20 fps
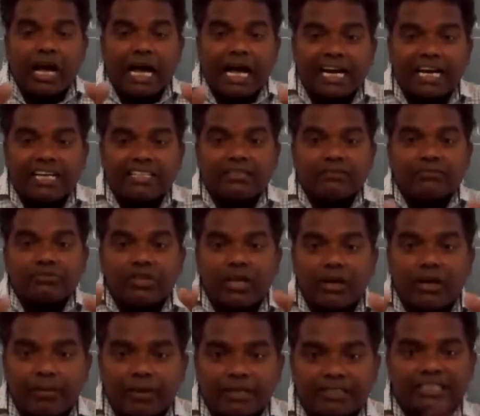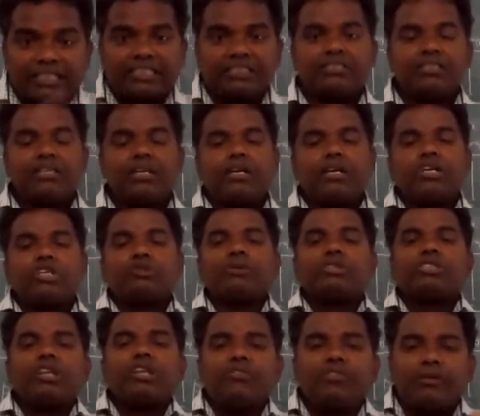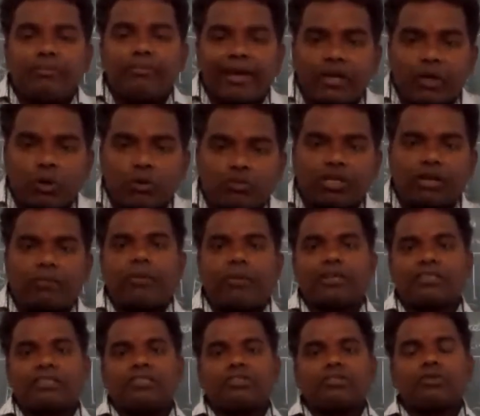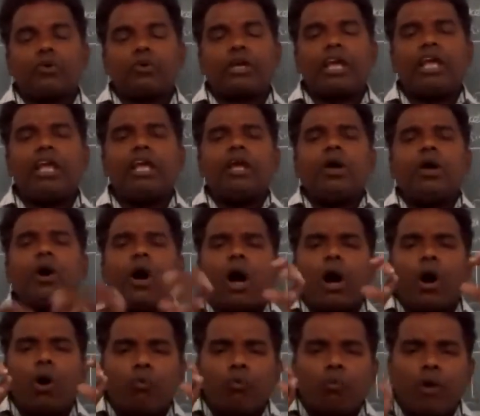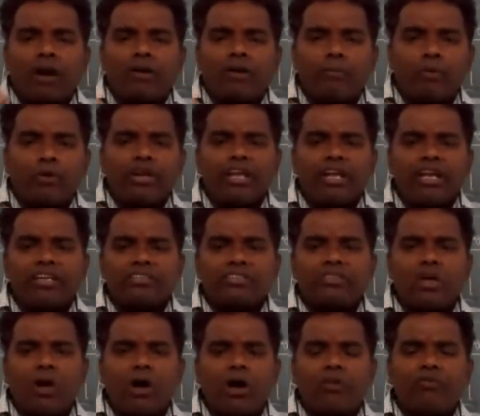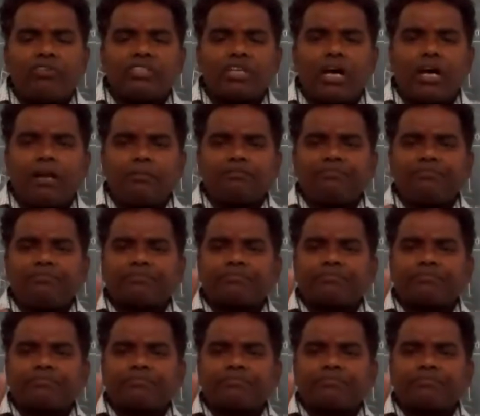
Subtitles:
organisms are present, especially for microbes are present. Okay, what monerans are, which are,